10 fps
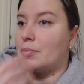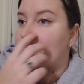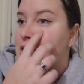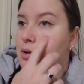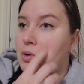
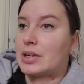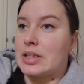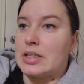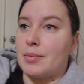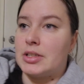because they wouldn't
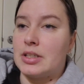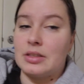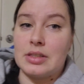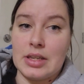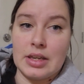accept
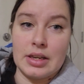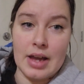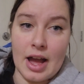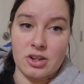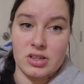the
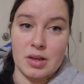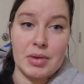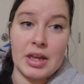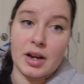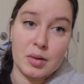address up
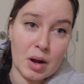here,